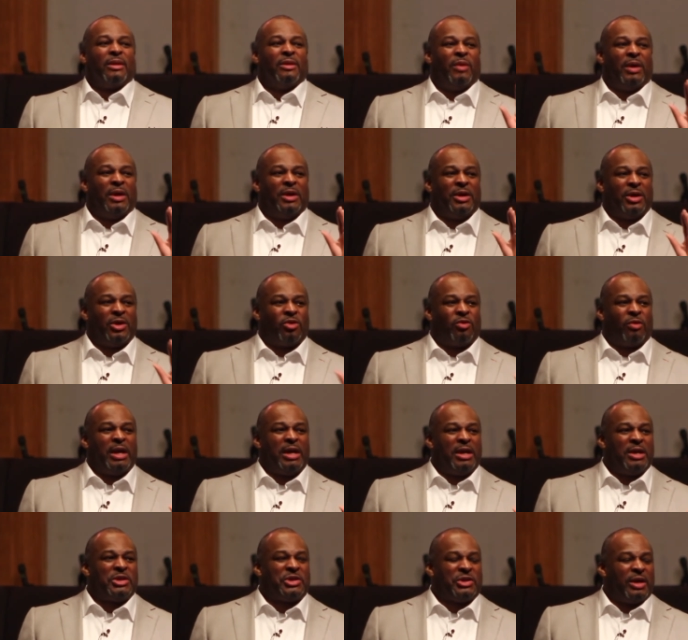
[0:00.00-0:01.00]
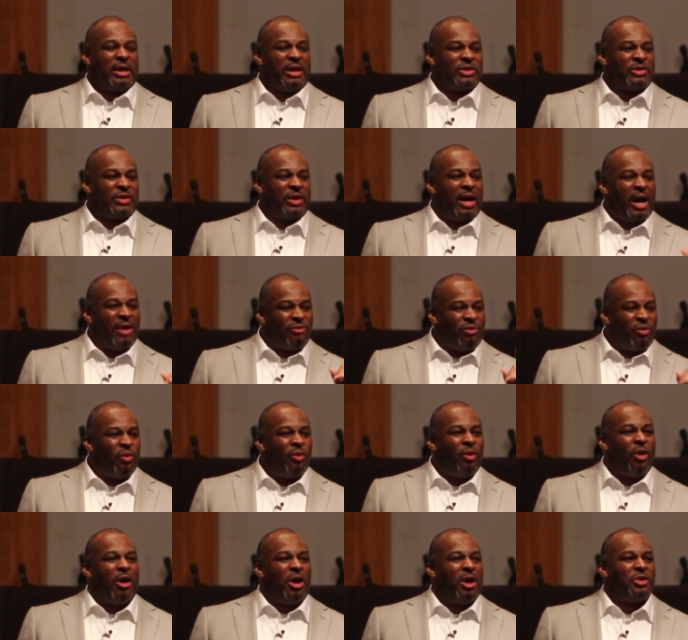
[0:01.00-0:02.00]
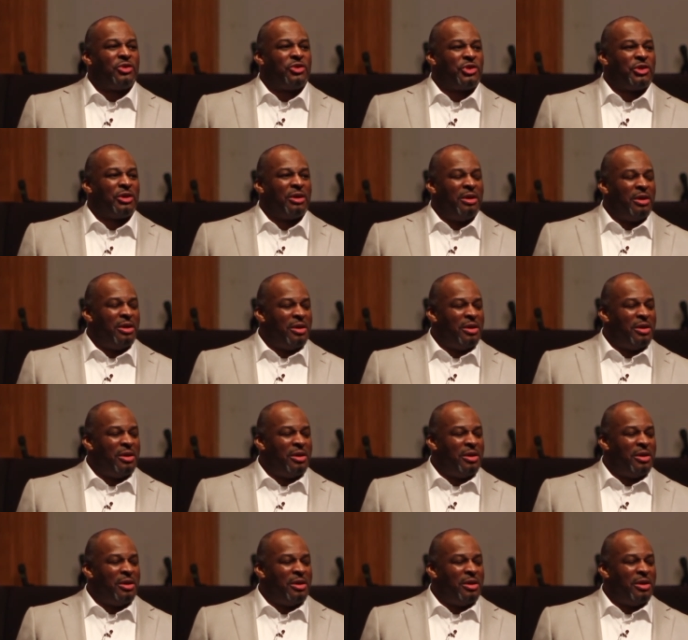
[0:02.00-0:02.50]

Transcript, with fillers: One of the greatest things that I've watched